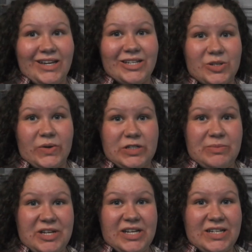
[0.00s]
is going to
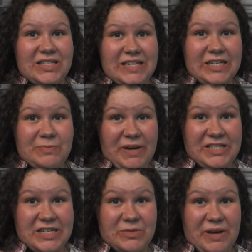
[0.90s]
be 6 by
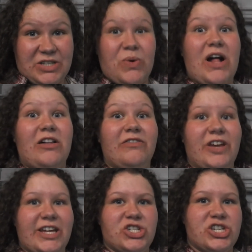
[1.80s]
6 by 12
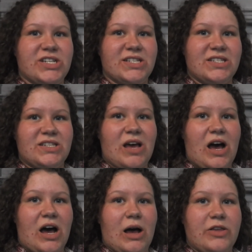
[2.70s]
inches.
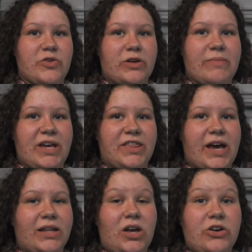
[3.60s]
You can make
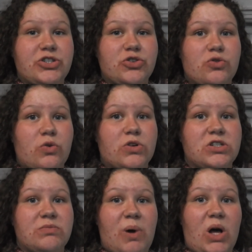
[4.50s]
that larger or
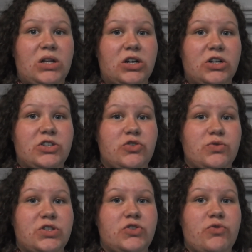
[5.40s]
smaller
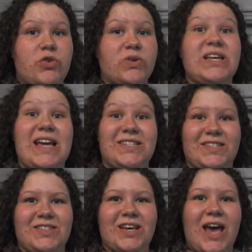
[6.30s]
to suit your
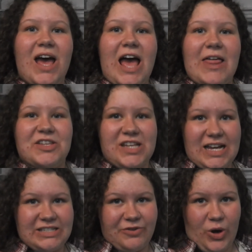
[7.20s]
tastes and the
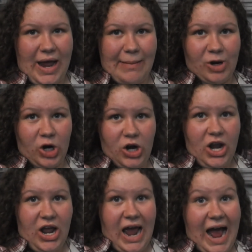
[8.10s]
size of your hammer,
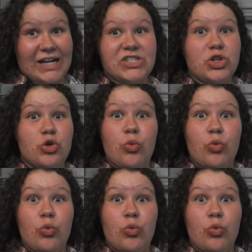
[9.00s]
as you